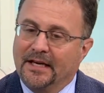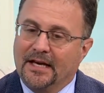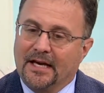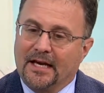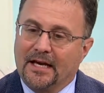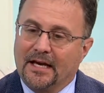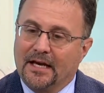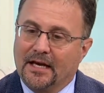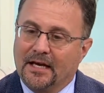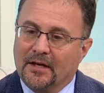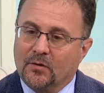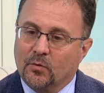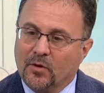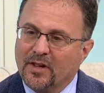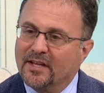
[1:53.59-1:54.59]

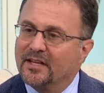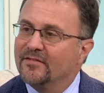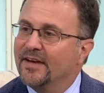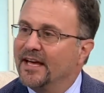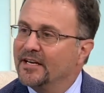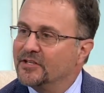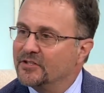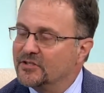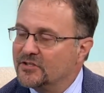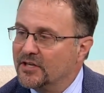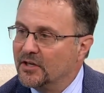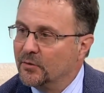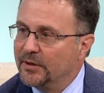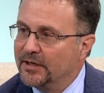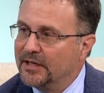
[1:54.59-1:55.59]
And one of the advantages
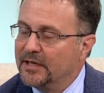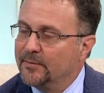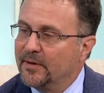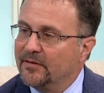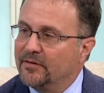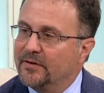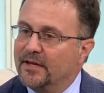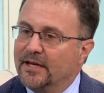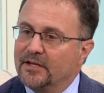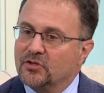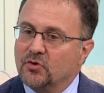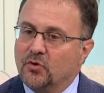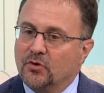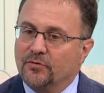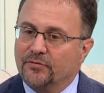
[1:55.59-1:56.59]
there, we can keep everything
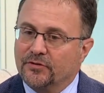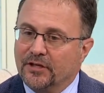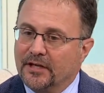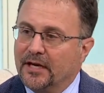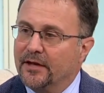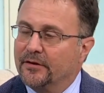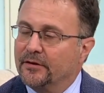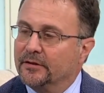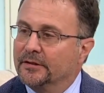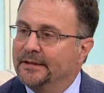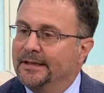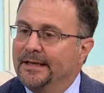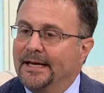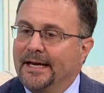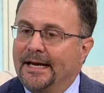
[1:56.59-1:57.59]
sort of together
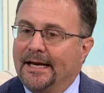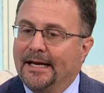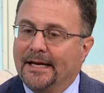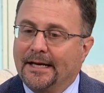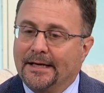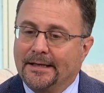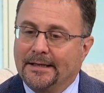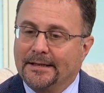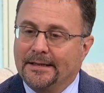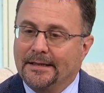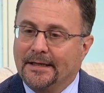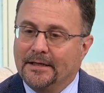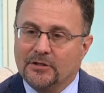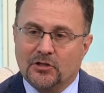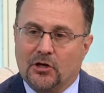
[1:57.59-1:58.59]
and
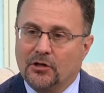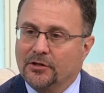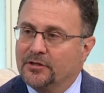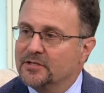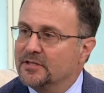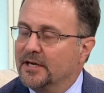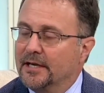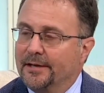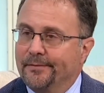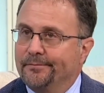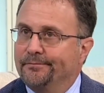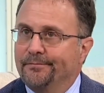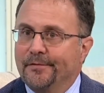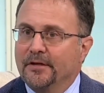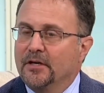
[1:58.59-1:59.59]
uh, it's all in the
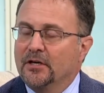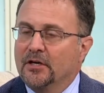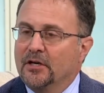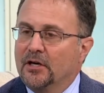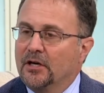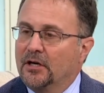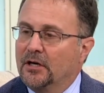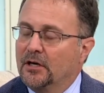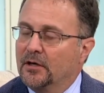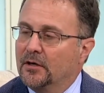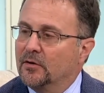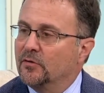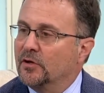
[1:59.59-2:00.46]
same uh,